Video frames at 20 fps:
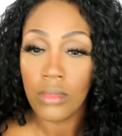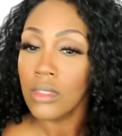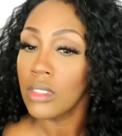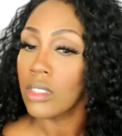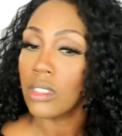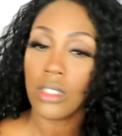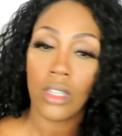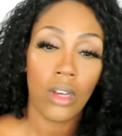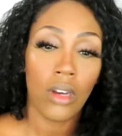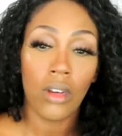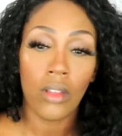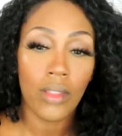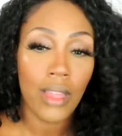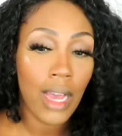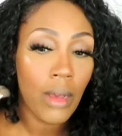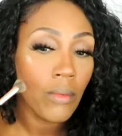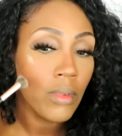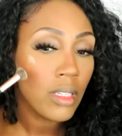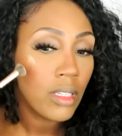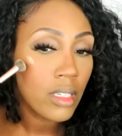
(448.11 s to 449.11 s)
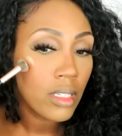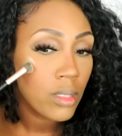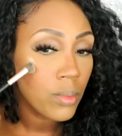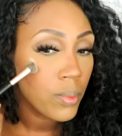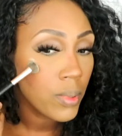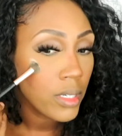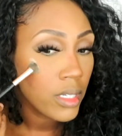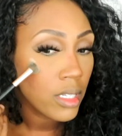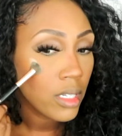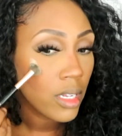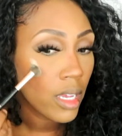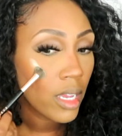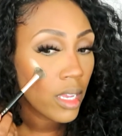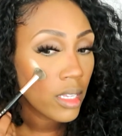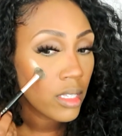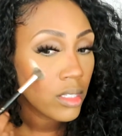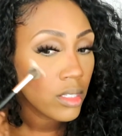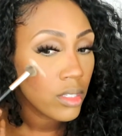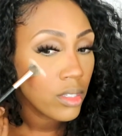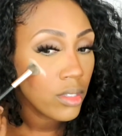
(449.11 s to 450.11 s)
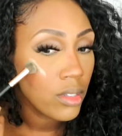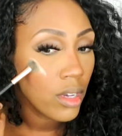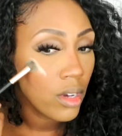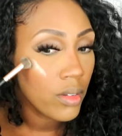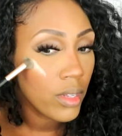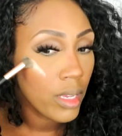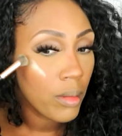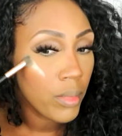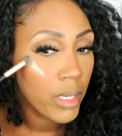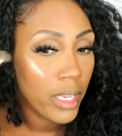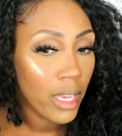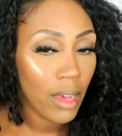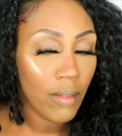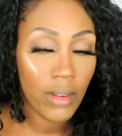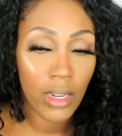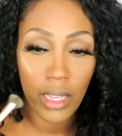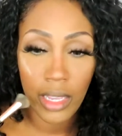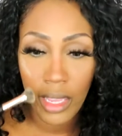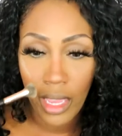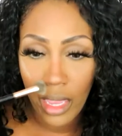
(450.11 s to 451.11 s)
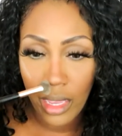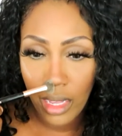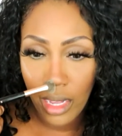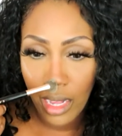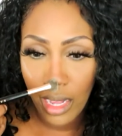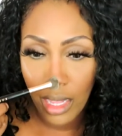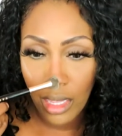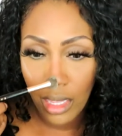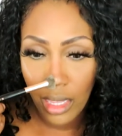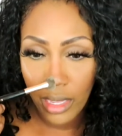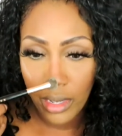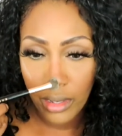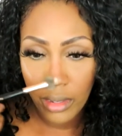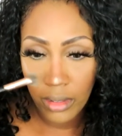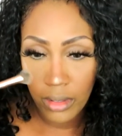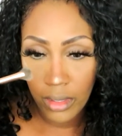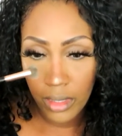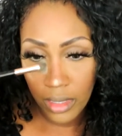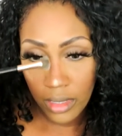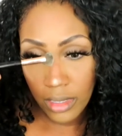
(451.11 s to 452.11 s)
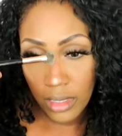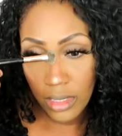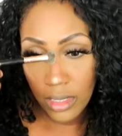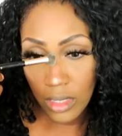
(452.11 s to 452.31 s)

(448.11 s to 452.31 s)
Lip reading: So that one looks pretty nice. You know they be having a gang of highlighter on.